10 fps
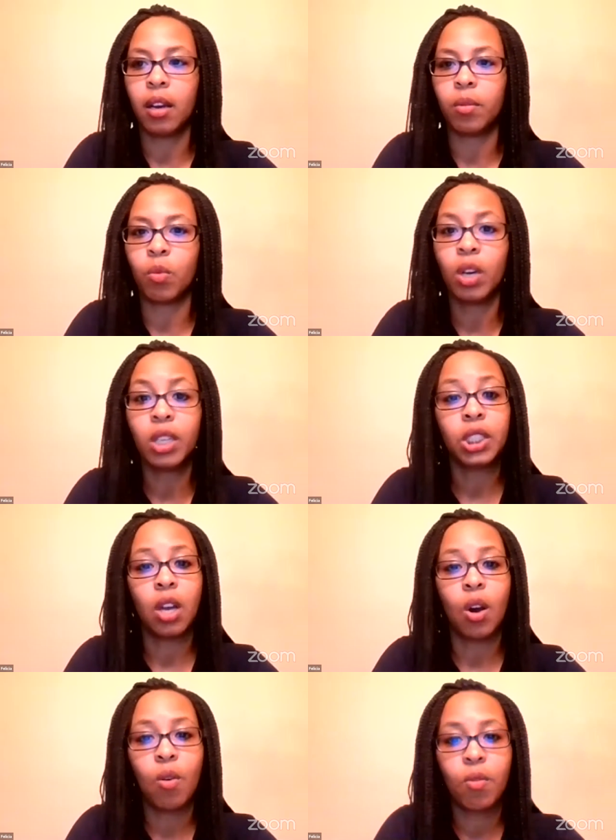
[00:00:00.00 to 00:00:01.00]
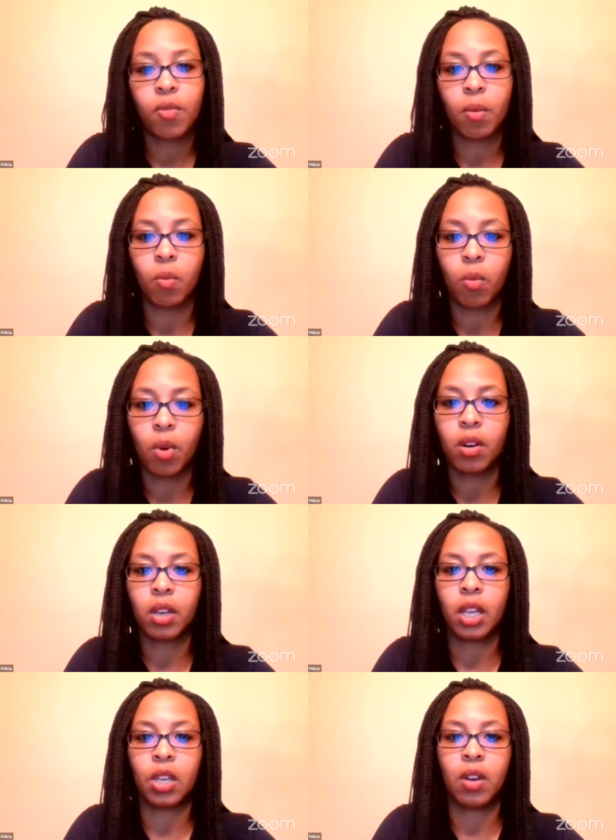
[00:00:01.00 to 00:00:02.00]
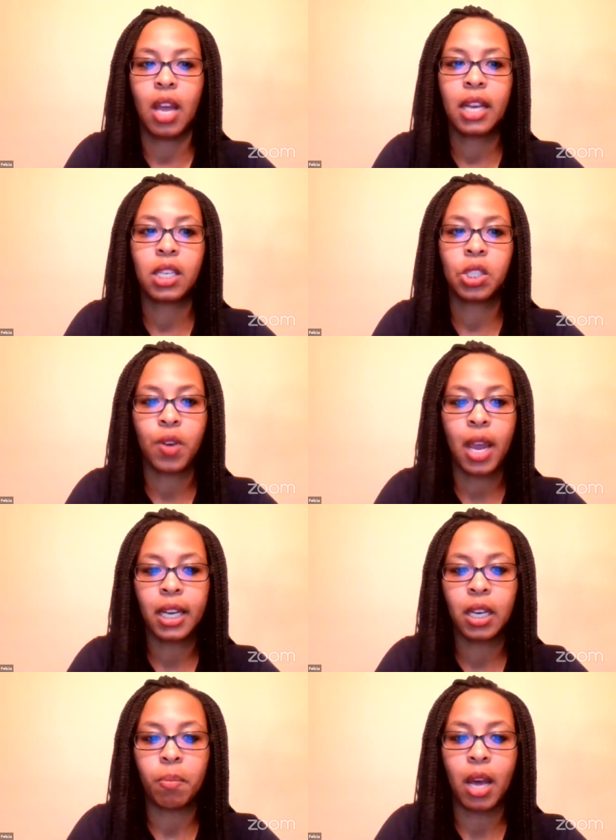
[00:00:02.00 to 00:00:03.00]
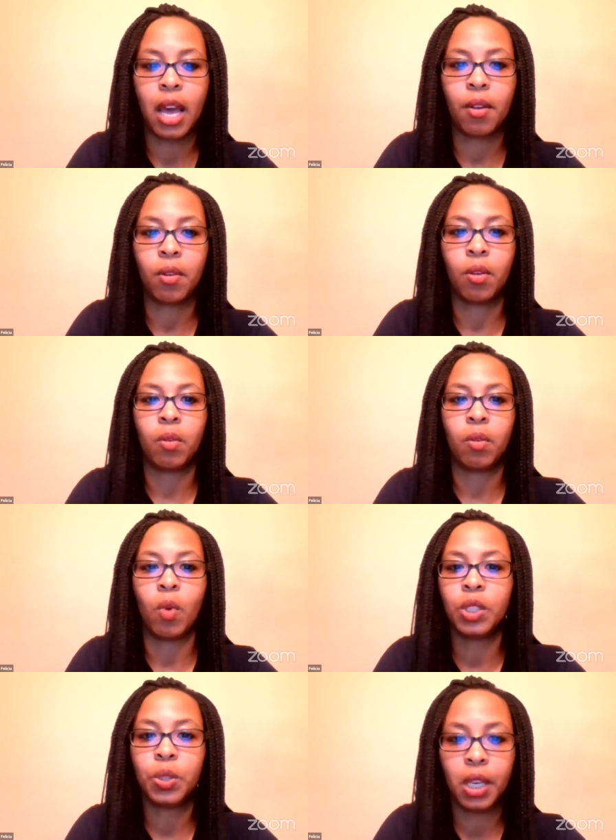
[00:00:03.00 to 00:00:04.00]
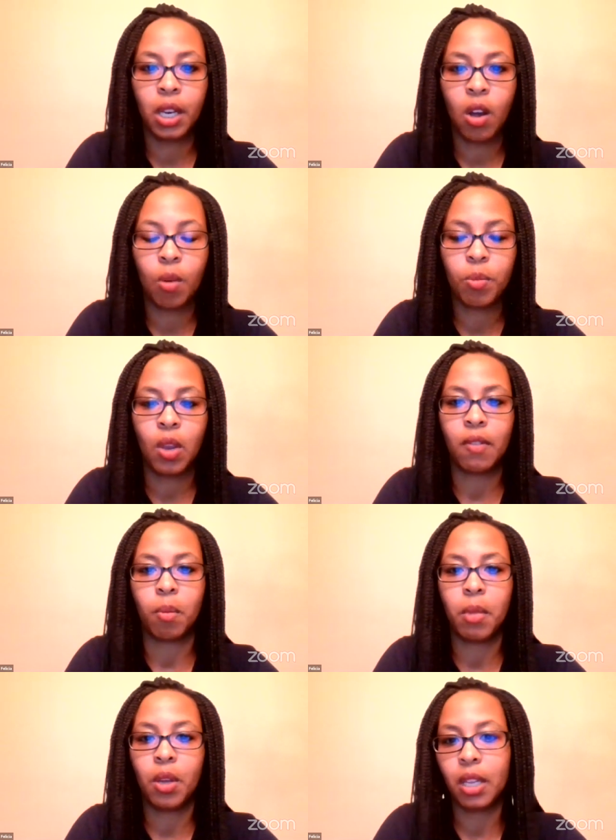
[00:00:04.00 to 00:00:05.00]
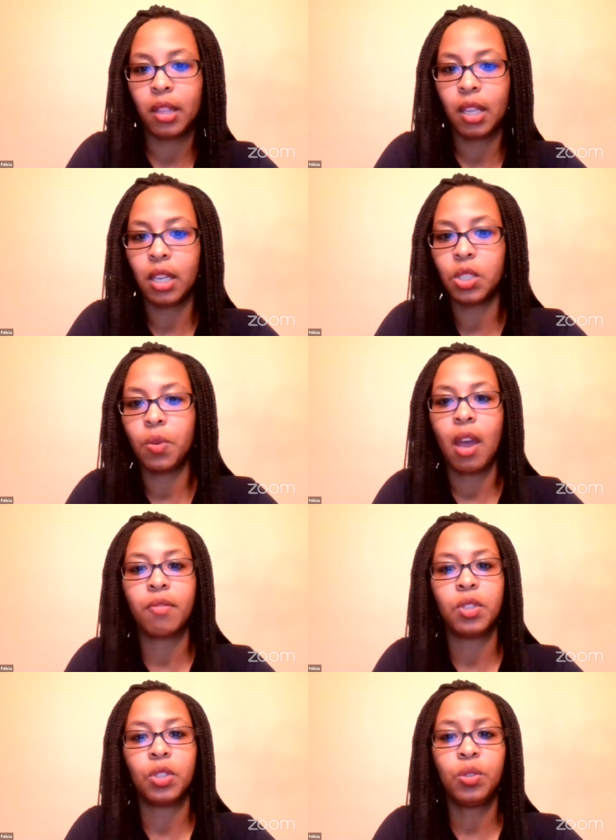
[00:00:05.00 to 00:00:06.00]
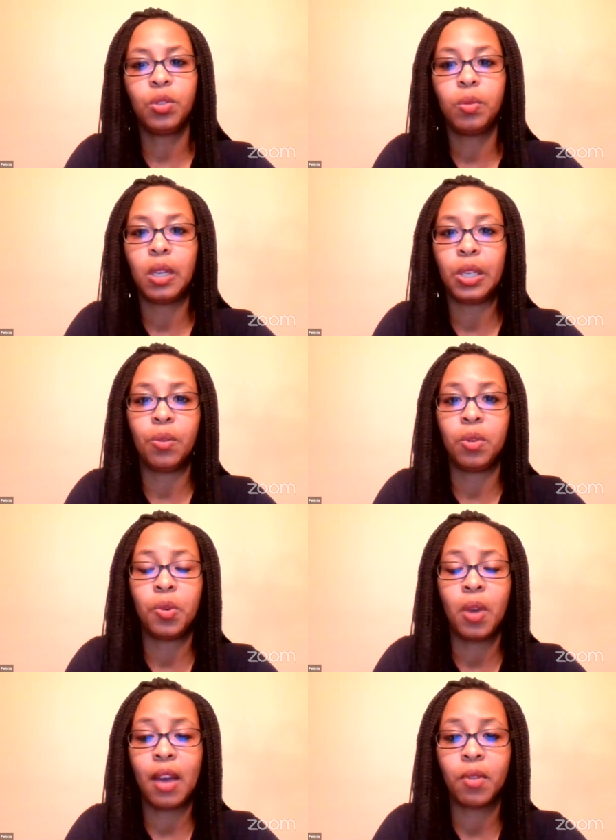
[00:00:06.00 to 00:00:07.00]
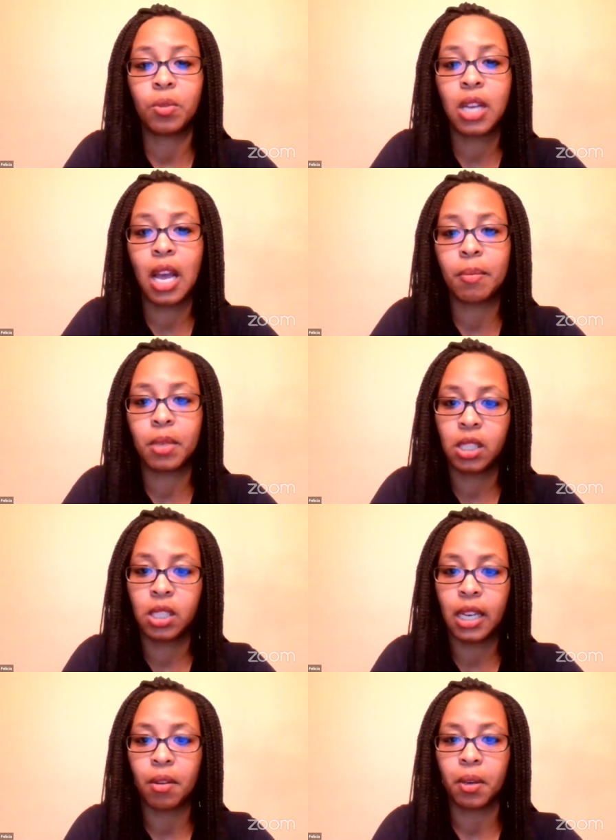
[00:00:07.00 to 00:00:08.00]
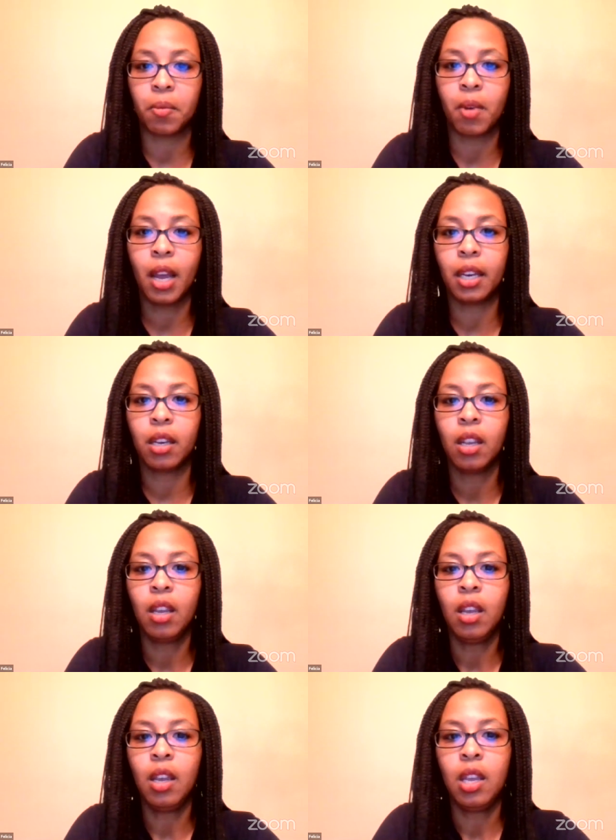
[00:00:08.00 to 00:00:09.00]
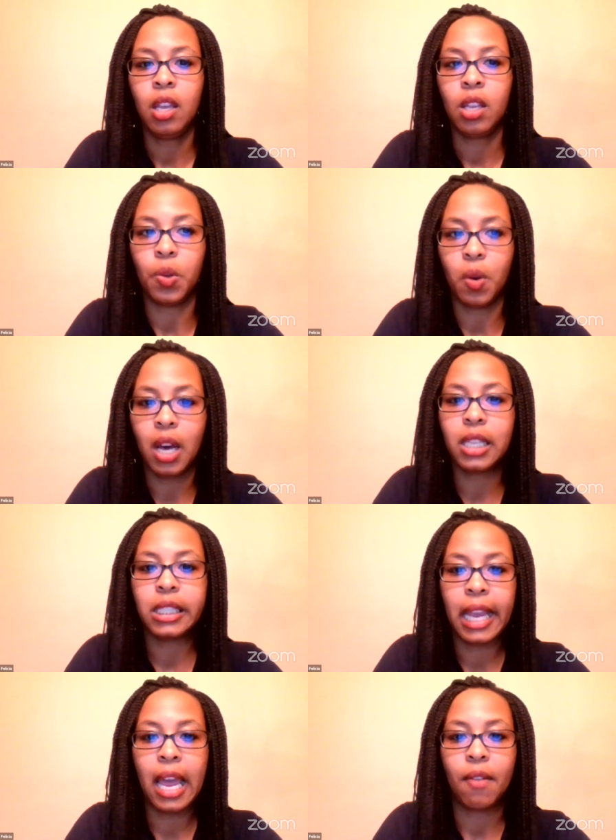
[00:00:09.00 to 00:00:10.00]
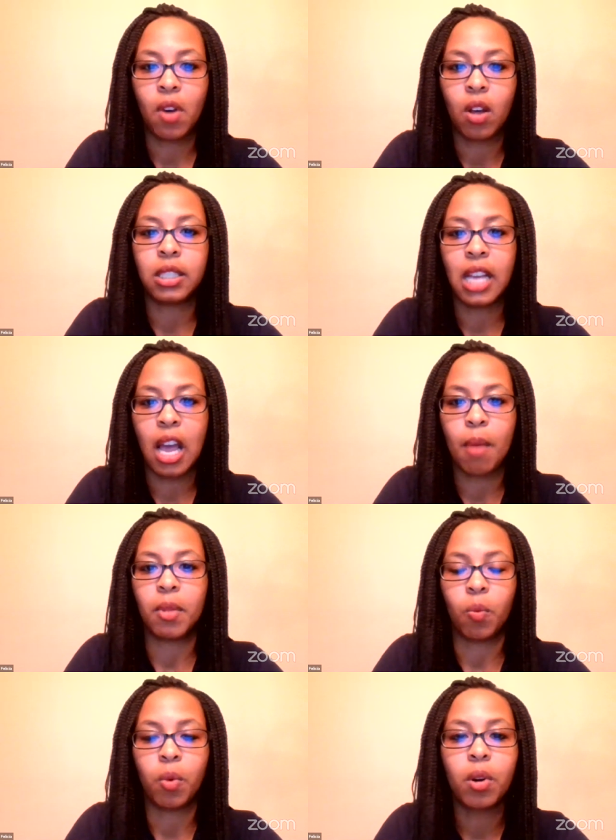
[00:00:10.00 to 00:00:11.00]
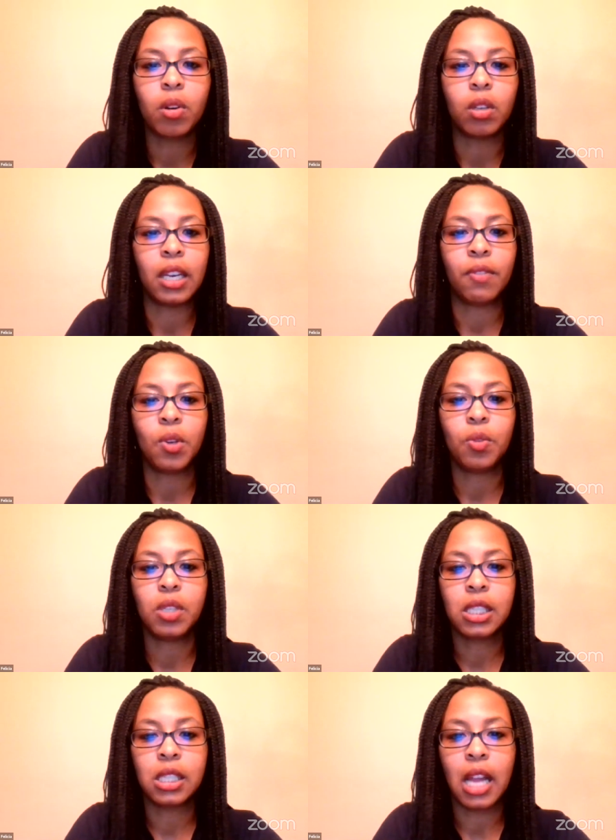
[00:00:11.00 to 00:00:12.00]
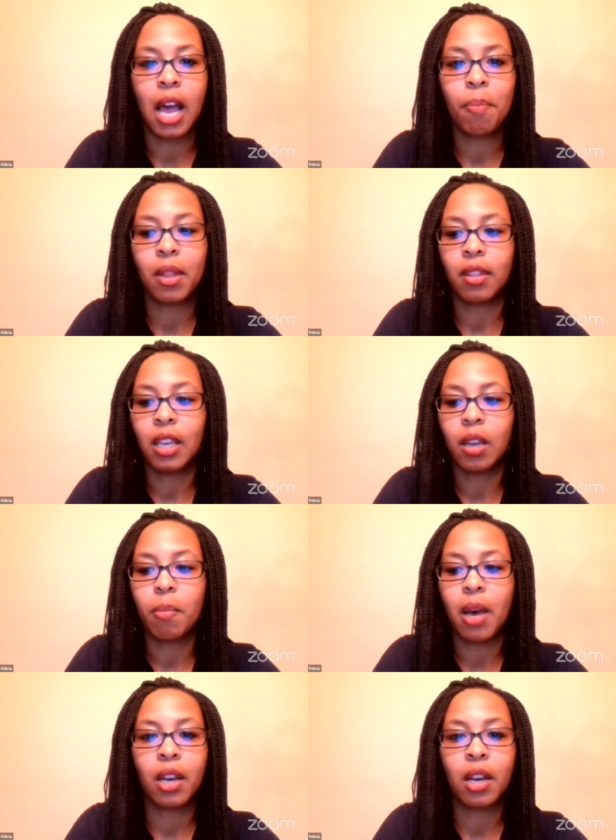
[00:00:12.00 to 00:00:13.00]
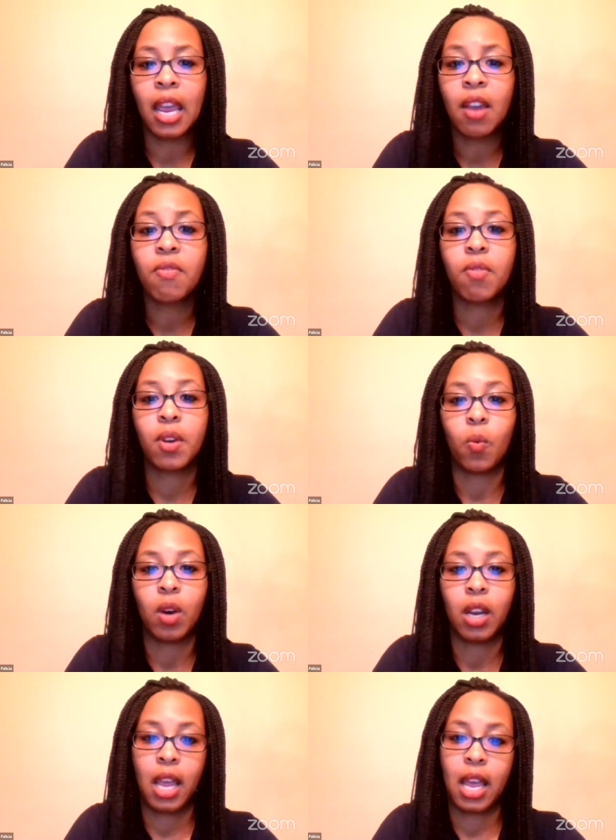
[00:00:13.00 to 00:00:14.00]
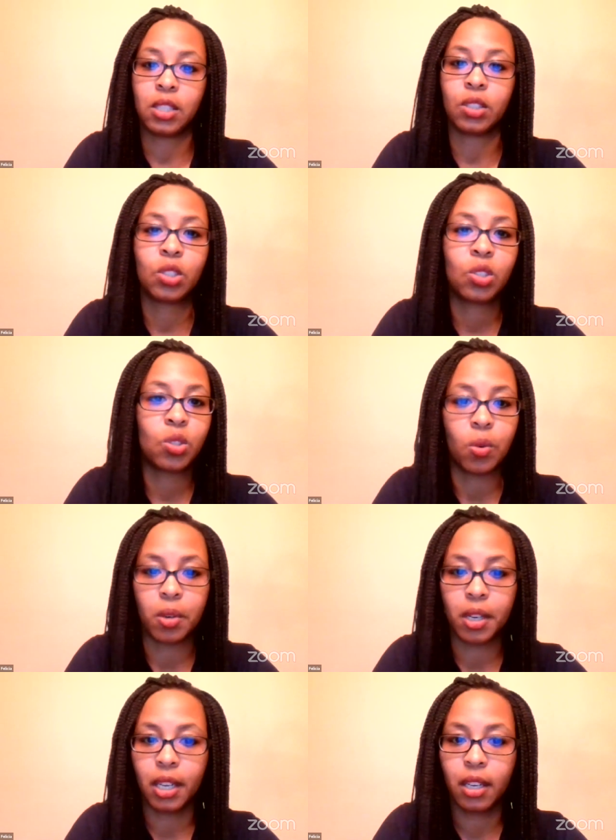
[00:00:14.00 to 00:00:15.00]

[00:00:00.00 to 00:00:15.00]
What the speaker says: rushing home from work, and you're not distracted by, once you get home, you have a million things you have to do, and you have no time to sit down and write. You honestly have all the time in the world. And if you just stop and think about it, everyone has a story.